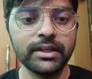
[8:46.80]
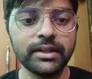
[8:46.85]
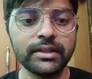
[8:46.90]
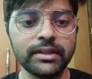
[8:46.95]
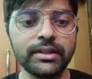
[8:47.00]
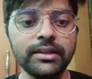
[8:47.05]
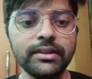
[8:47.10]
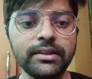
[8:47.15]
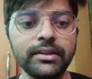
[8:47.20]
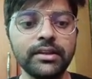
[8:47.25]

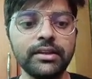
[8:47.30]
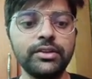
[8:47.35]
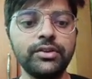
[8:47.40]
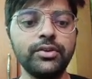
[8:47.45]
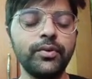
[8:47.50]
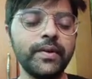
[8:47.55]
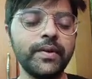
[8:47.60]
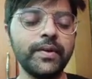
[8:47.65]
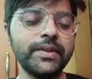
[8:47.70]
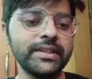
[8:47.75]
then you
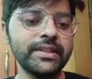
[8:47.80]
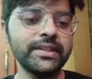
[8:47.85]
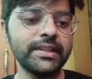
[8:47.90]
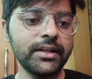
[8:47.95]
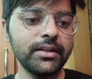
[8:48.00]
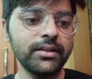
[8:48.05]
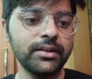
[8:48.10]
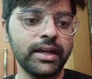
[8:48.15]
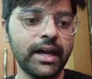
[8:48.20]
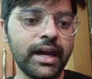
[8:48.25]
will see
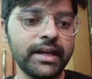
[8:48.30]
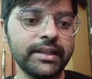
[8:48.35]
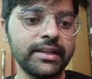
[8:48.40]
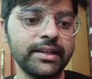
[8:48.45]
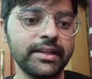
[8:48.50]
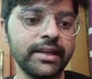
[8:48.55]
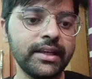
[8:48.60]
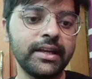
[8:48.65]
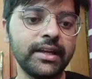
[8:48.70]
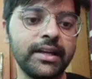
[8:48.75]
that either
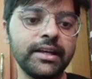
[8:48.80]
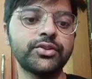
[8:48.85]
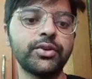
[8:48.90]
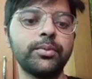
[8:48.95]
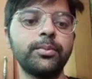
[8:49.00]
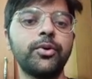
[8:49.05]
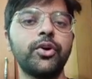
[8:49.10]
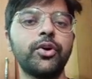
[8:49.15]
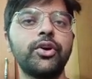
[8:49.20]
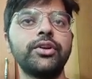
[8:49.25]
Alex or
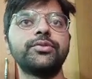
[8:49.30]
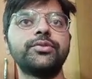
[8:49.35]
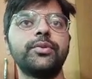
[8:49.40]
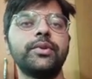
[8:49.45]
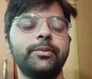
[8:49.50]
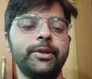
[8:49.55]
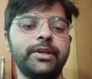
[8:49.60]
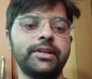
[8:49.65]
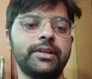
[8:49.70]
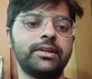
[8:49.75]
Boris will
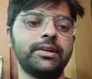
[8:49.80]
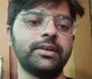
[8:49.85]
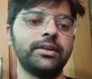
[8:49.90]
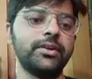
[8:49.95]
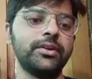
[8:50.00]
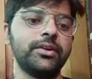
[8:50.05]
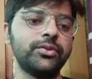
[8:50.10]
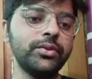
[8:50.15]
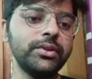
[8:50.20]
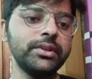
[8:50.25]
win.
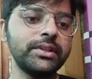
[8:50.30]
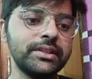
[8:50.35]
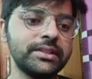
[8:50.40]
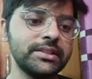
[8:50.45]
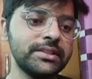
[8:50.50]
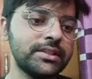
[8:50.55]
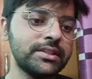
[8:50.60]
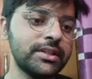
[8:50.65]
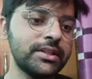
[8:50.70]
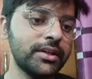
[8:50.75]
So this is
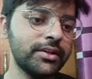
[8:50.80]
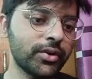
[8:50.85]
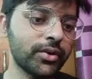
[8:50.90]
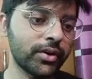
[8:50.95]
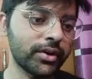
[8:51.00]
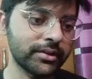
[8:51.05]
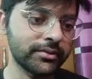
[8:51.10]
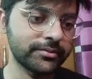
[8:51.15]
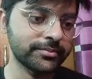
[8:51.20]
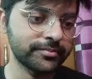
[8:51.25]
the draw
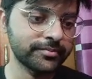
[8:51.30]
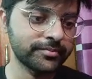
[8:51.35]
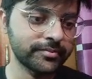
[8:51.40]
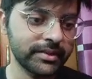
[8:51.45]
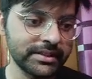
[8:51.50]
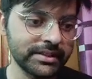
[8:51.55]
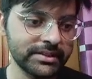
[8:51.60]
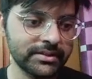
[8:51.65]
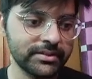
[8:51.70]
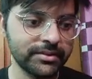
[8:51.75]

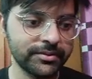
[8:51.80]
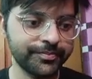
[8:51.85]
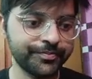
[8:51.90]
case,